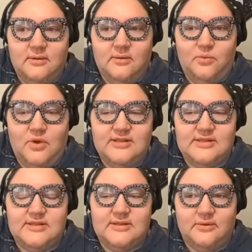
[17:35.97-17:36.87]
once
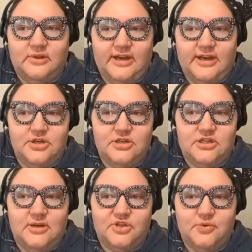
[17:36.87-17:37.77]
the
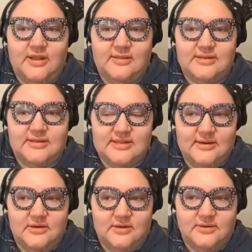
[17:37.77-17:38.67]
relationship between the
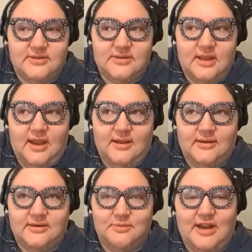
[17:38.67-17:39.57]
signals
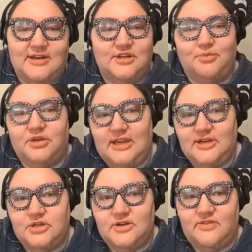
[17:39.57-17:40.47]
and my
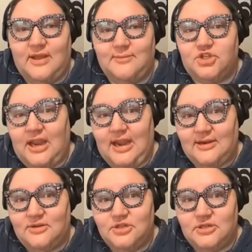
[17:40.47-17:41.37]
interpretation of them
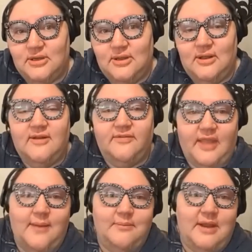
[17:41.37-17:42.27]
changed,
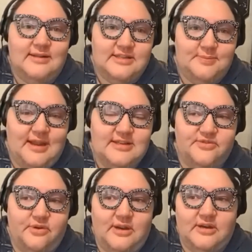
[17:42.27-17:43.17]
that made space
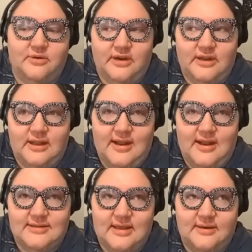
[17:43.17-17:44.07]
for me to
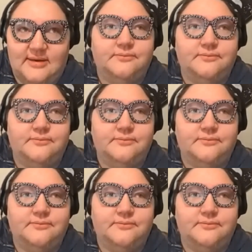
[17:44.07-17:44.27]
realize that